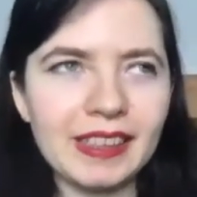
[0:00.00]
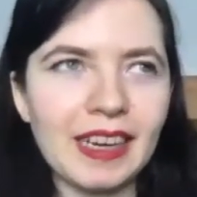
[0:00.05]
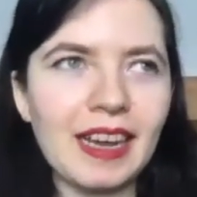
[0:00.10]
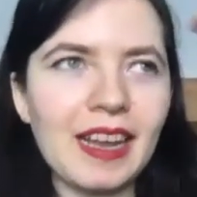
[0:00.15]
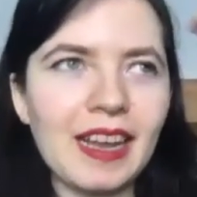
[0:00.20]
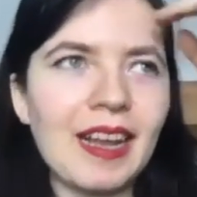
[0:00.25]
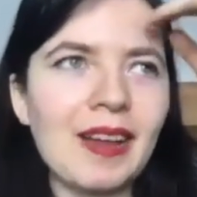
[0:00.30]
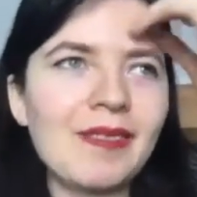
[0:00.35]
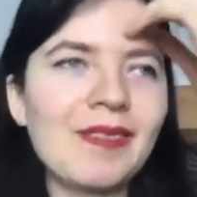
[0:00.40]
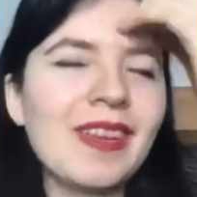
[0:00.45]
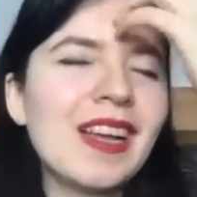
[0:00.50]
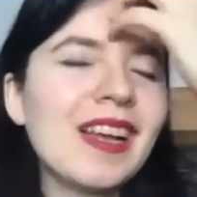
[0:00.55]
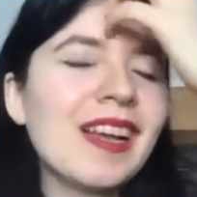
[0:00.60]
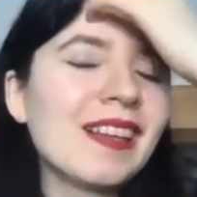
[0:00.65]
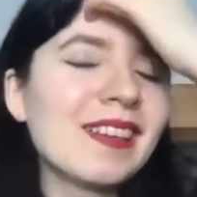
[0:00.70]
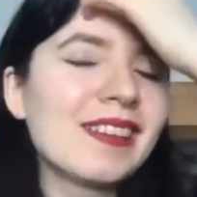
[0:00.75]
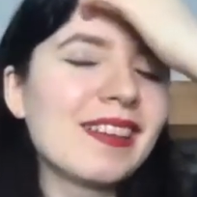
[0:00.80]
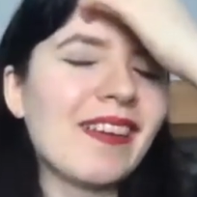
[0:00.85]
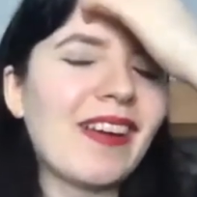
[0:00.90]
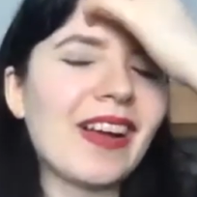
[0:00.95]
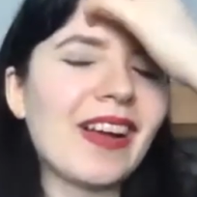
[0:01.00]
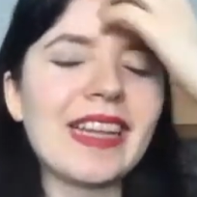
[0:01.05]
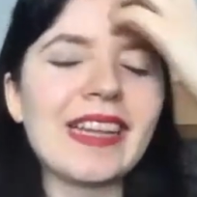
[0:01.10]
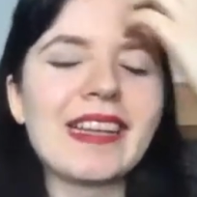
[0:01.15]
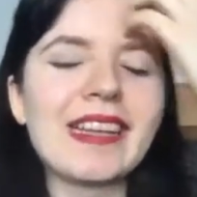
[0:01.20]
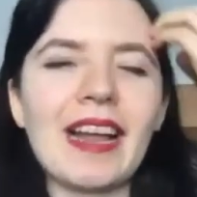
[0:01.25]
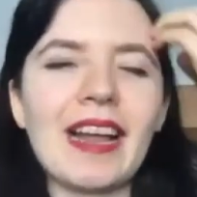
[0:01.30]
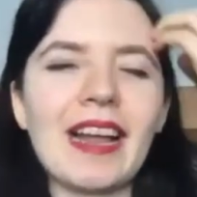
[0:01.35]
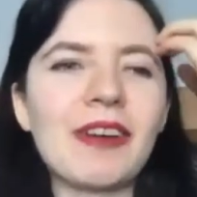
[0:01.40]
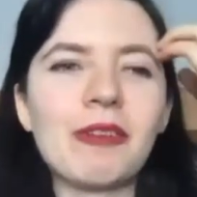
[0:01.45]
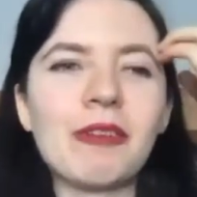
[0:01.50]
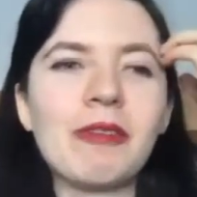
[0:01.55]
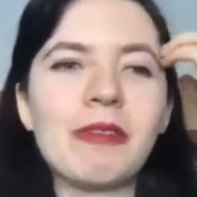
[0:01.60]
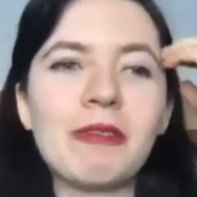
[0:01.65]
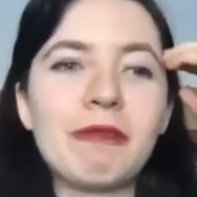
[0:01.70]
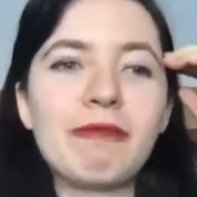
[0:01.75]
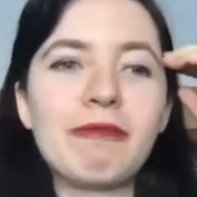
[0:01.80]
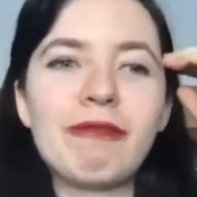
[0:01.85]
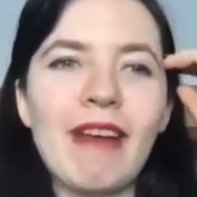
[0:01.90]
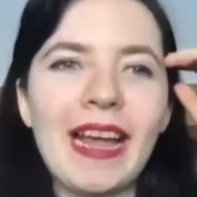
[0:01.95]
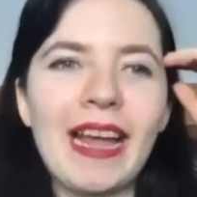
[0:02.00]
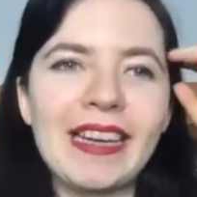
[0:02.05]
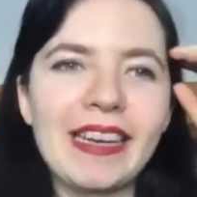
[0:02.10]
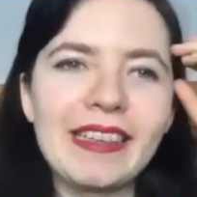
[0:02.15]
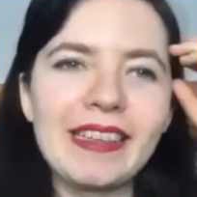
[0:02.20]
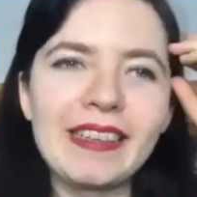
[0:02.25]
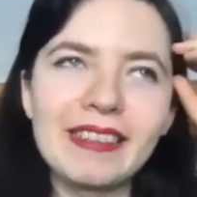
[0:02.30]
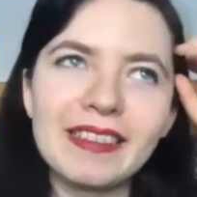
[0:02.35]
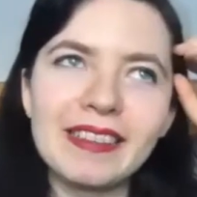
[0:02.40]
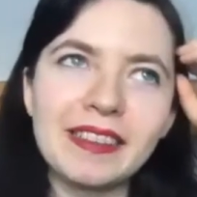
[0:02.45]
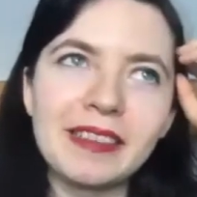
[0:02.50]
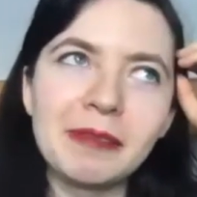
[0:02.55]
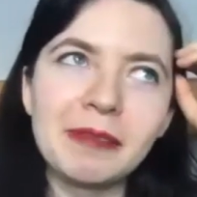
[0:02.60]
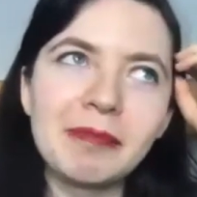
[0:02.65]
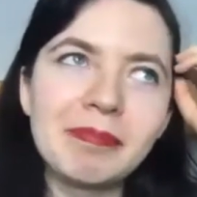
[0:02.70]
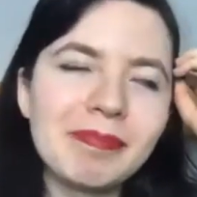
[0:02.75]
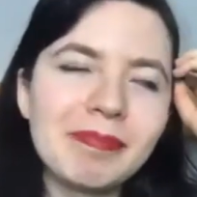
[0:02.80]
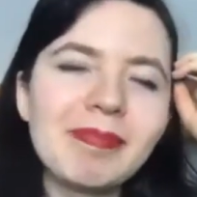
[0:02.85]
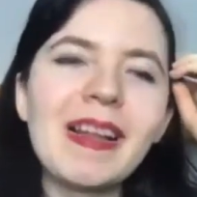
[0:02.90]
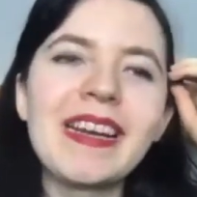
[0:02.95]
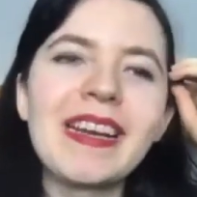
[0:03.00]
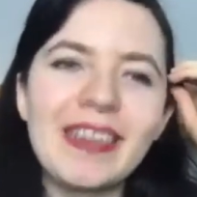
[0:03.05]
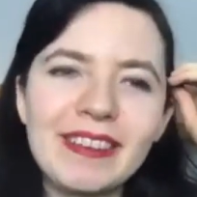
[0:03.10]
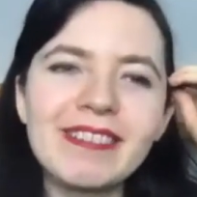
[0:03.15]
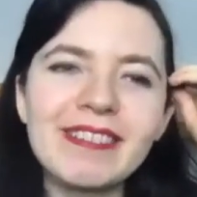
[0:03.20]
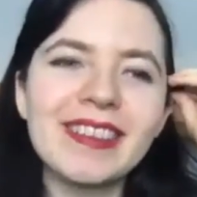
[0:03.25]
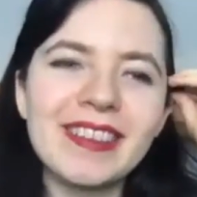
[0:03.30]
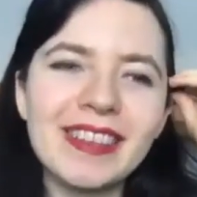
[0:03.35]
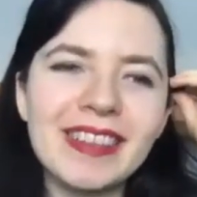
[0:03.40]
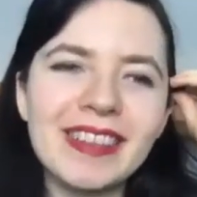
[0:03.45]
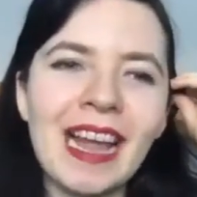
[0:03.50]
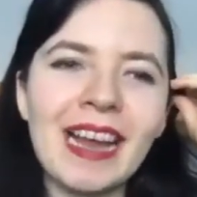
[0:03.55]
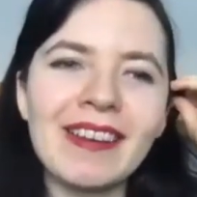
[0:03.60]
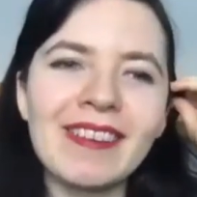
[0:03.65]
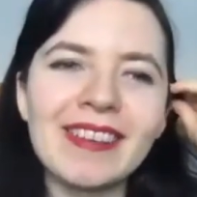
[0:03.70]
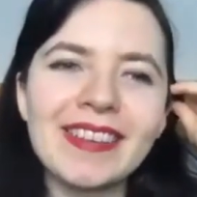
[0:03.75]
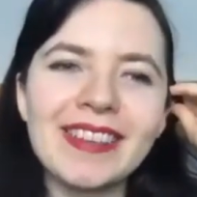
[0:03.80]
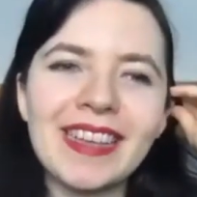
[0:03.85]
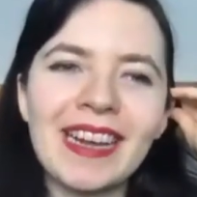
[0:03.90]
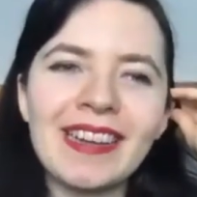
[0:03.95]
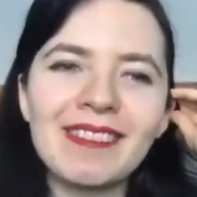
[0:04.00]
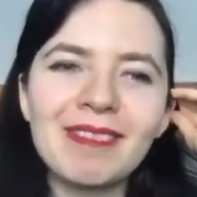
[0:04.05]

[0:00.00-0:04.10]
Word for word: Um, so I think that all fed into an interest in language. Yeah.